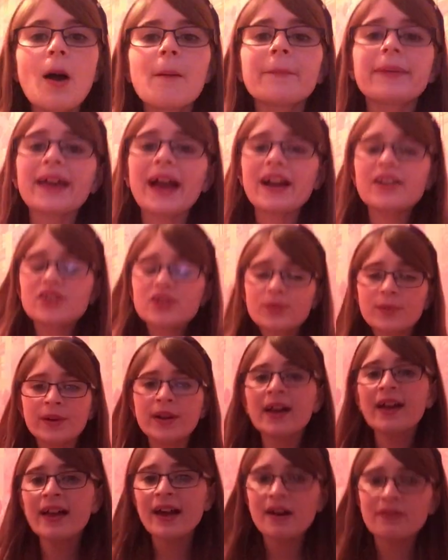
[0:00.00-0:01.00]
But yeah, I just
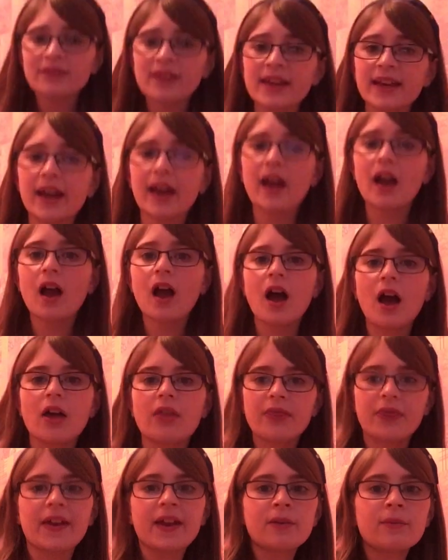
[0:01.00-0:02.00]
want to have like a
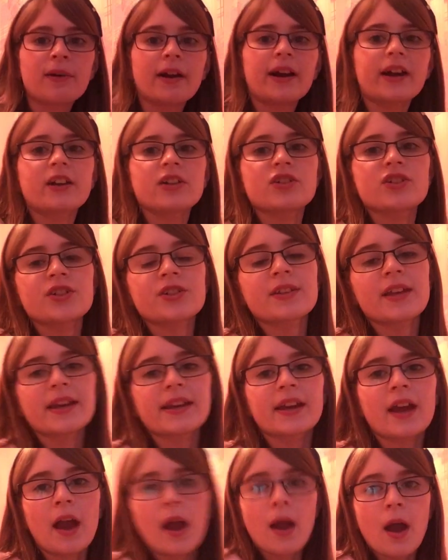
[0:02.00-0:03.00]
thing where I can just
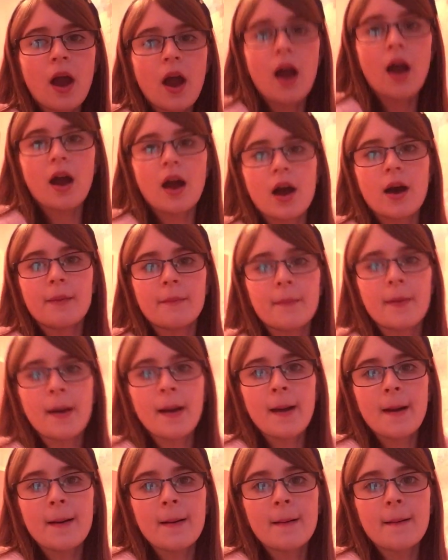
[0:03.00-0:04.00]
like um,
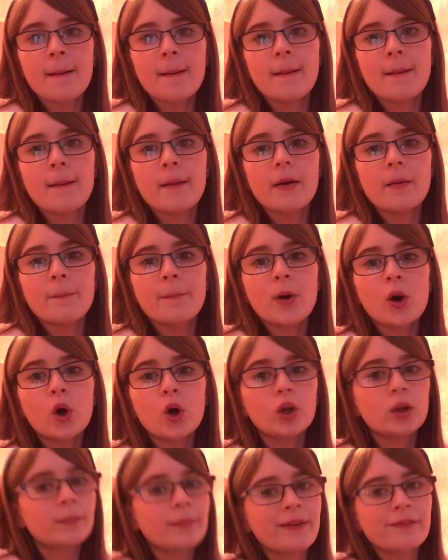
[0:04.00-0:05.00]

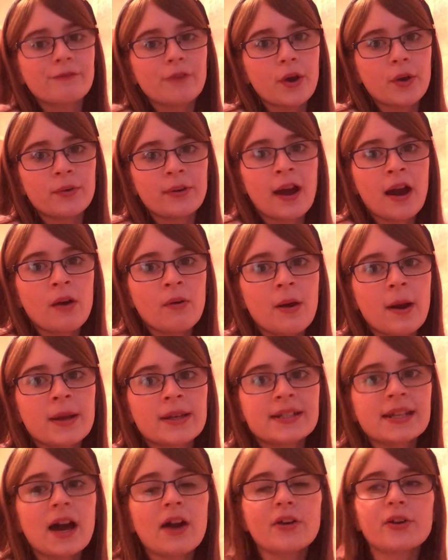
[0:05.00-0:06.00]
pull my phone out
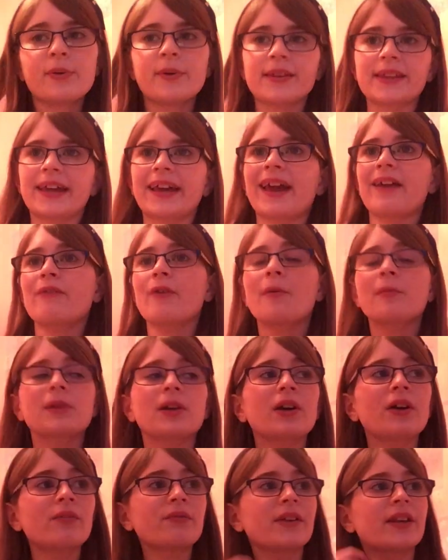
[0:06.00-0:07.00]
and tell you it like if I'm
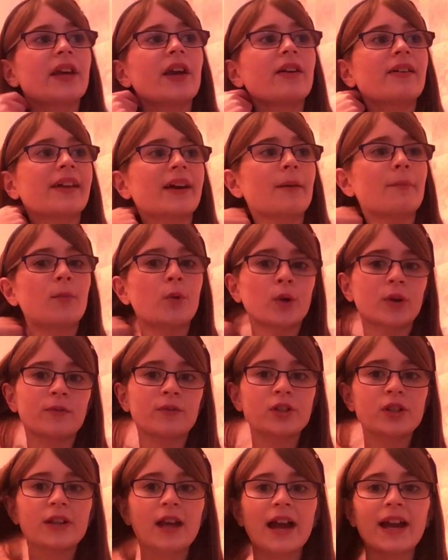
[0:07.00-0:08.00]
doing a video like a morning
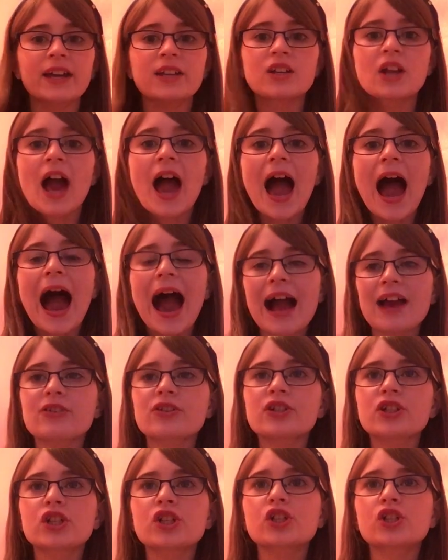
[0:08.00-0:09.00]
routine I can
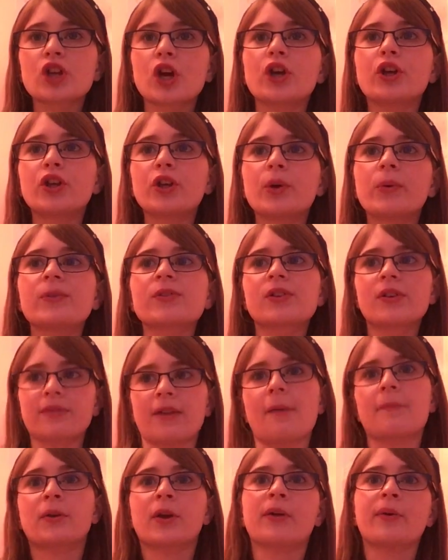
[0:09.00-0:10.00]
actually show you stuff
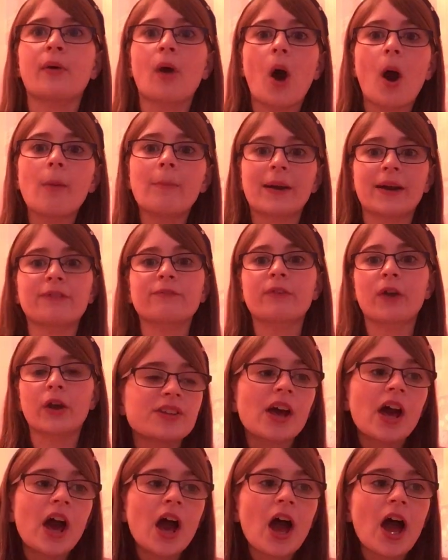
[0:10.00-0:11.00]
I'm doing on my phone
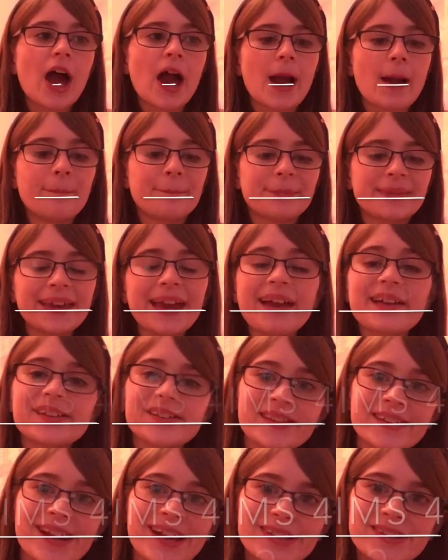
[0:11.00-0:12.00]
um yes yeah,
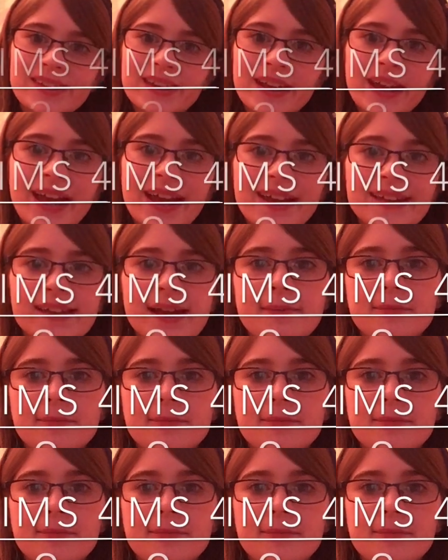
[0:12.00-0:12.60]
so the next thing is